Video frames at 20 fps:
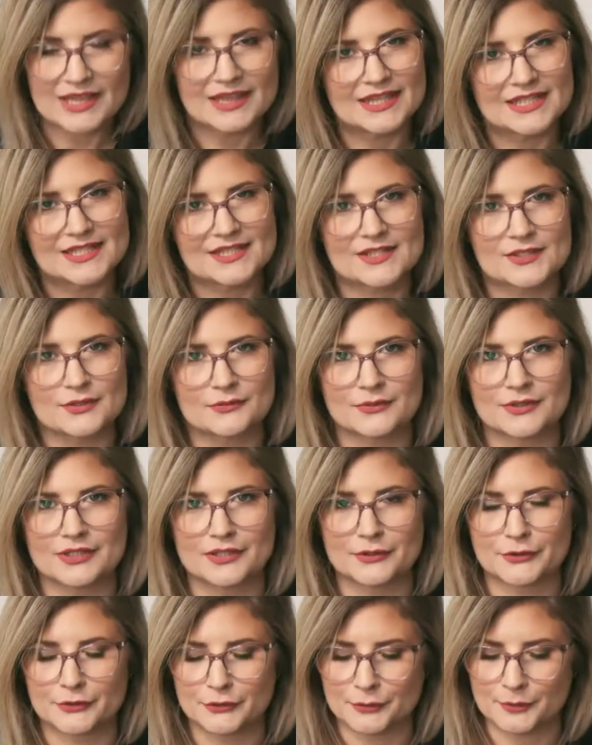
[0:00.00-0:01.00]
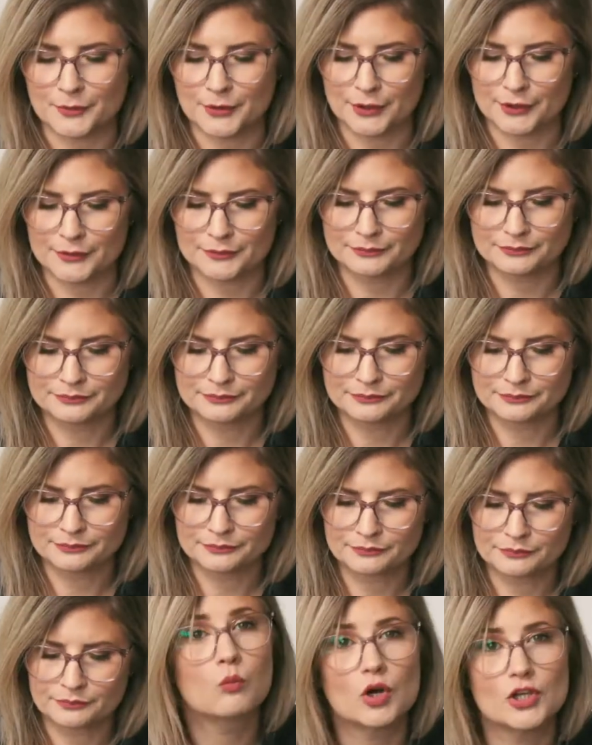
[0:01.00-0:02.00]
This is a really cool mode.
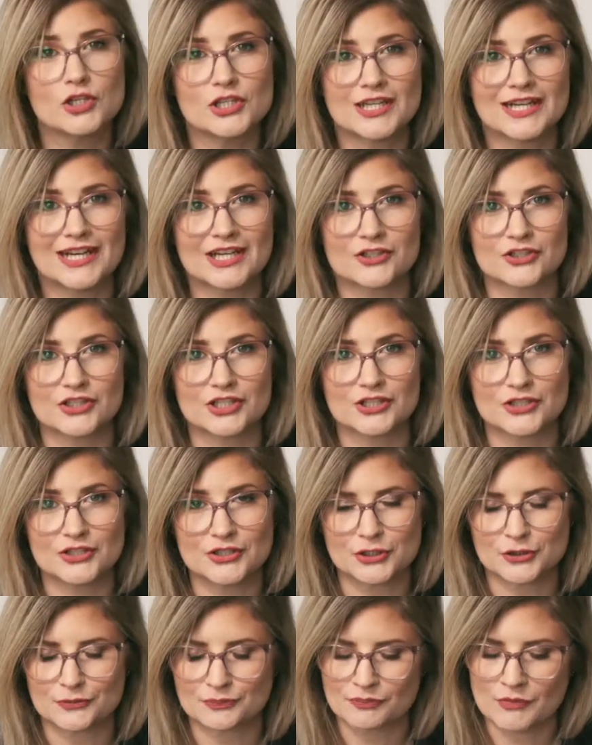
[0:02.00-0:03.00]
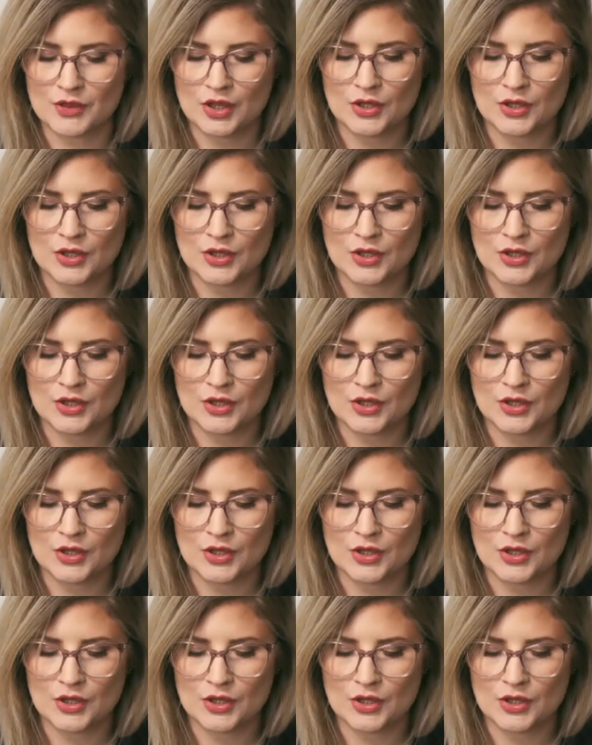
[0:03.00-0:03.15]
What you can actually do